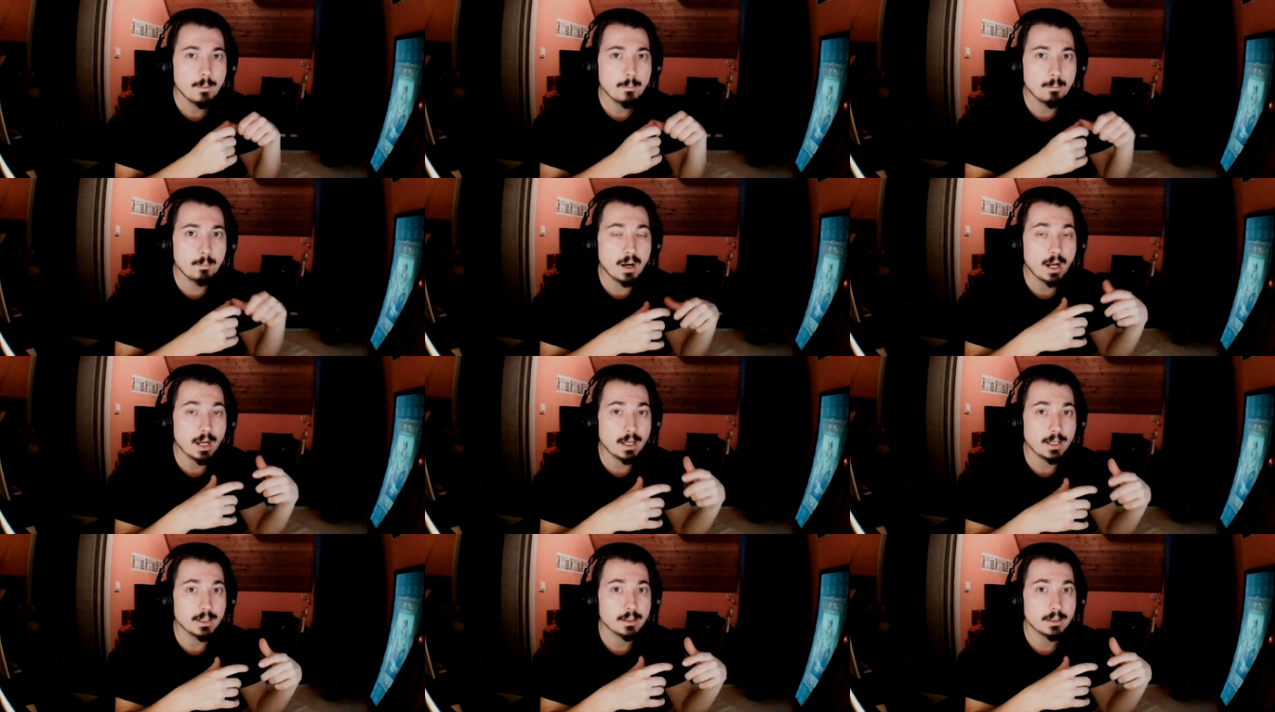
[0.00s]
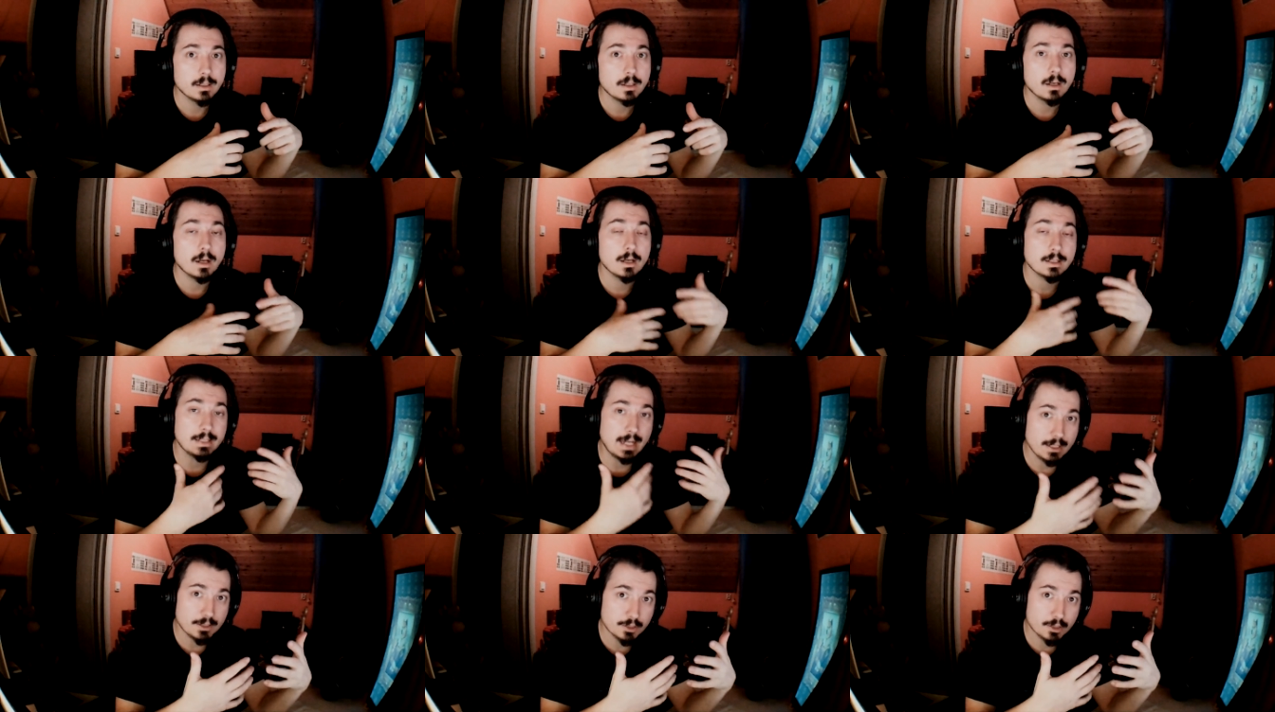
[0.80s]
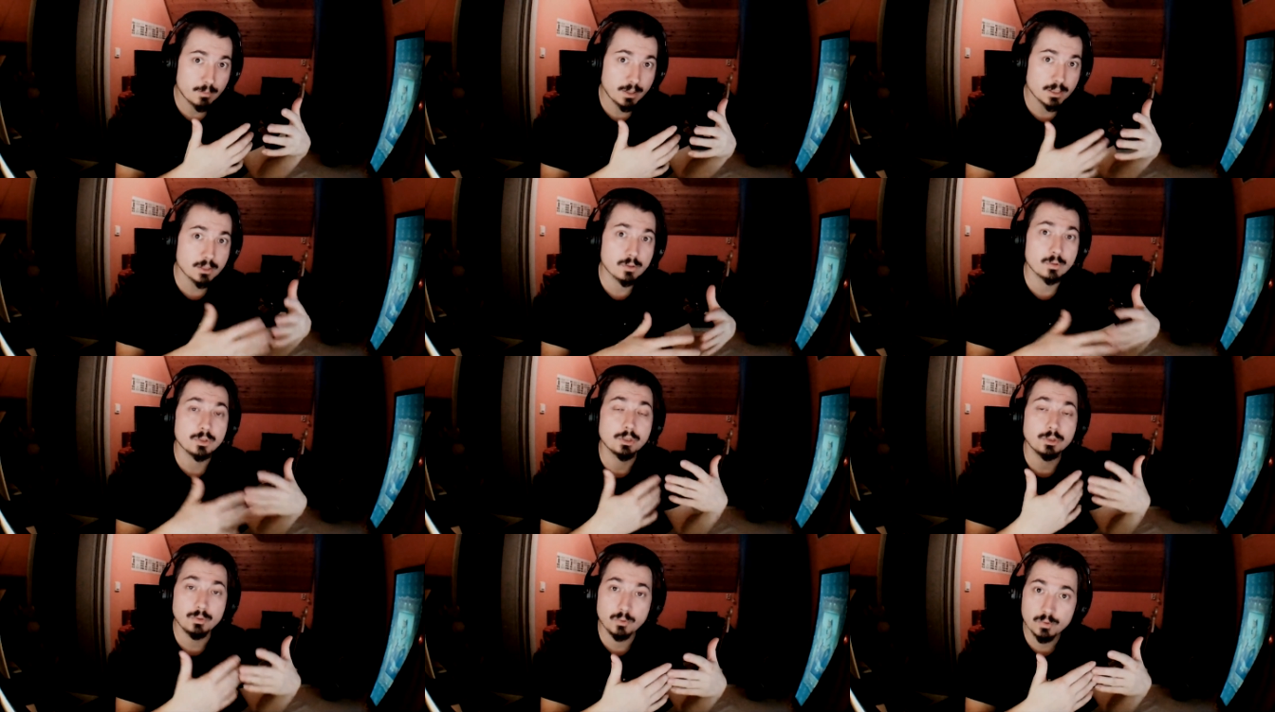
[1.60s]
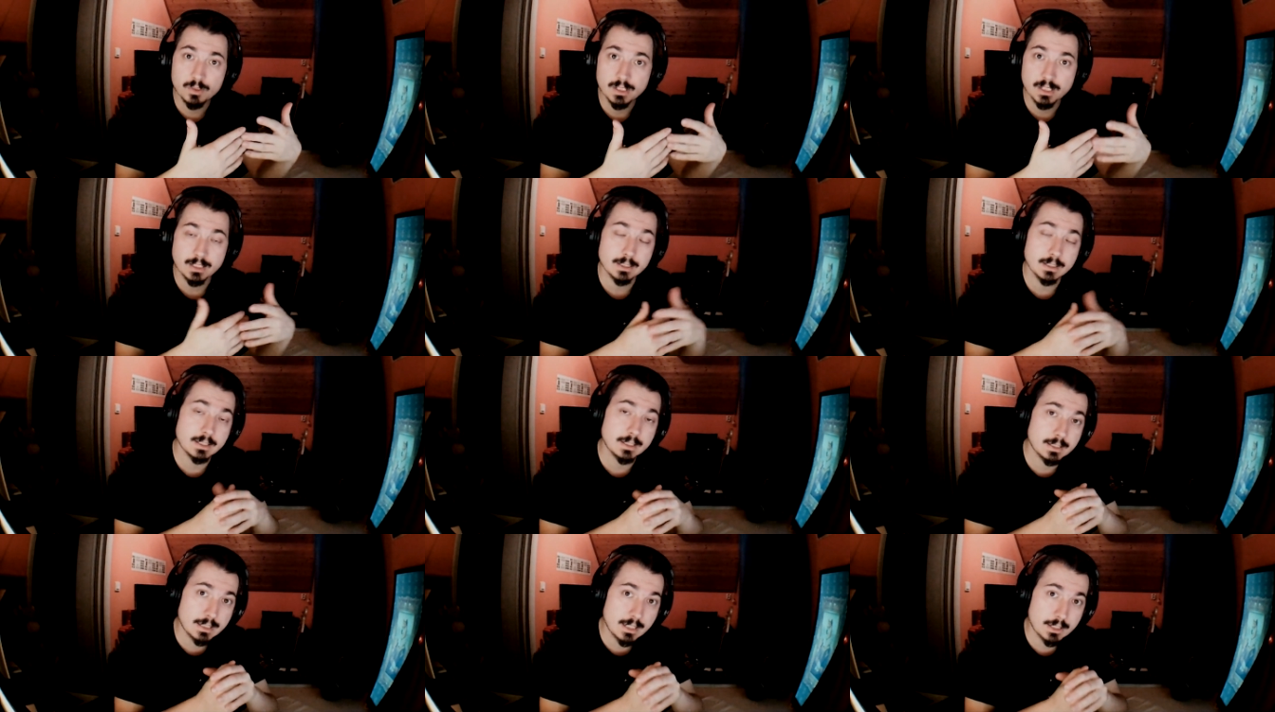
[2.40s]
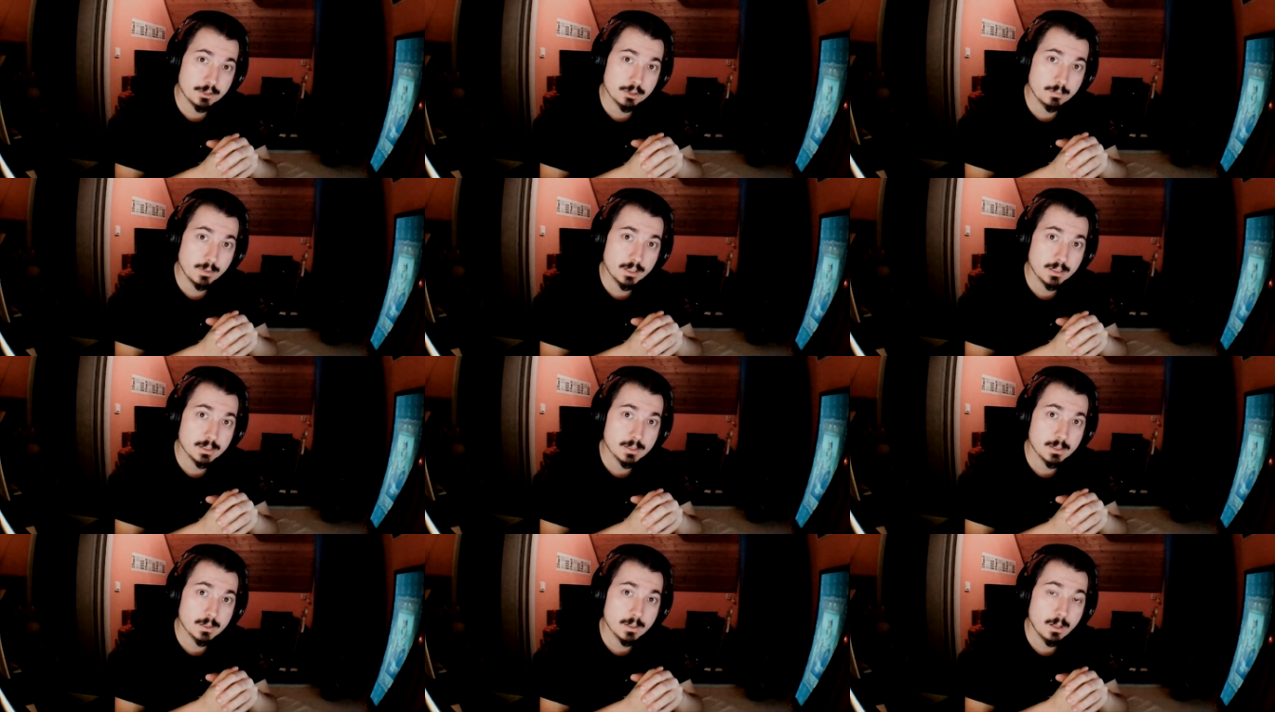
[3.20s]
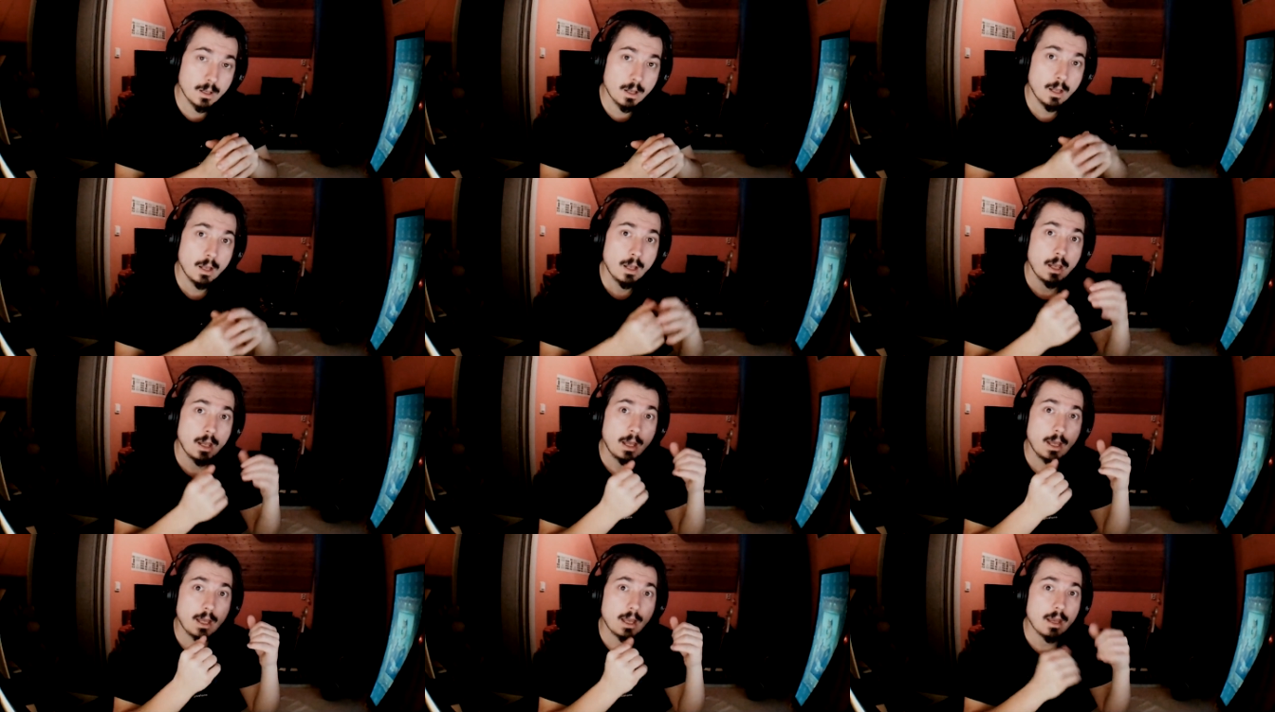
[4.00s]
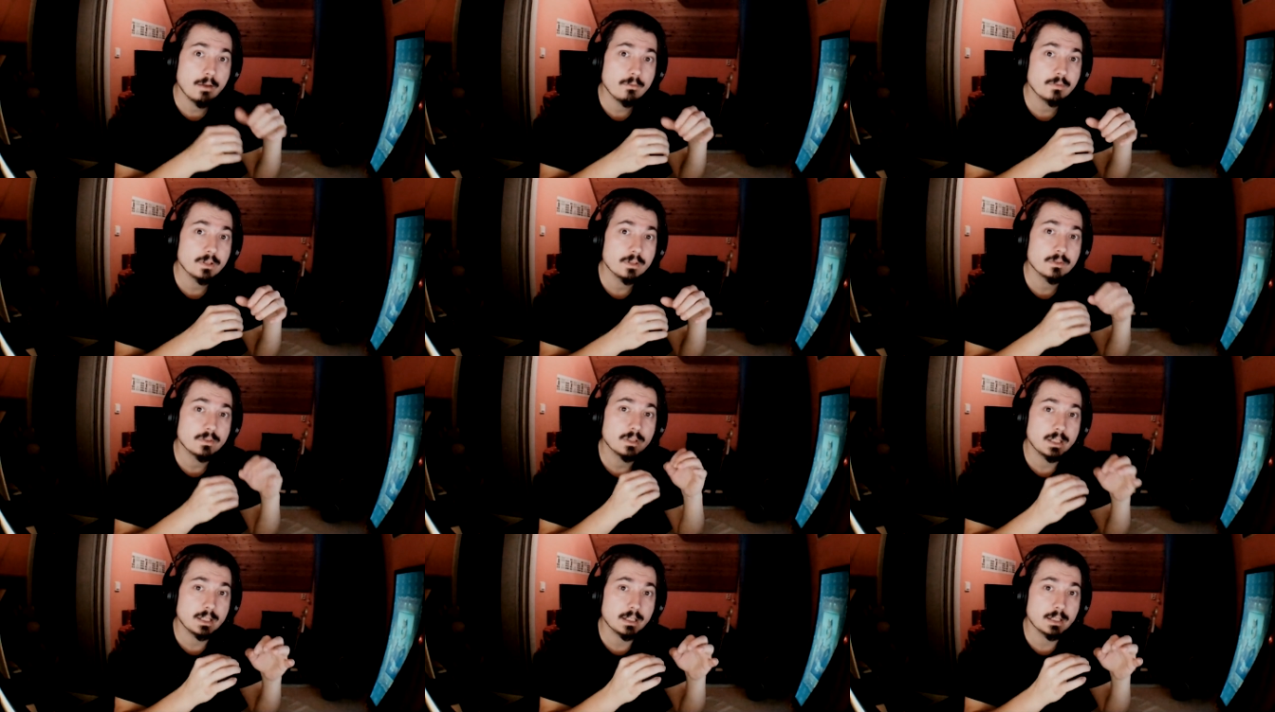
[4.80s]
by attachments or using attachments. Everything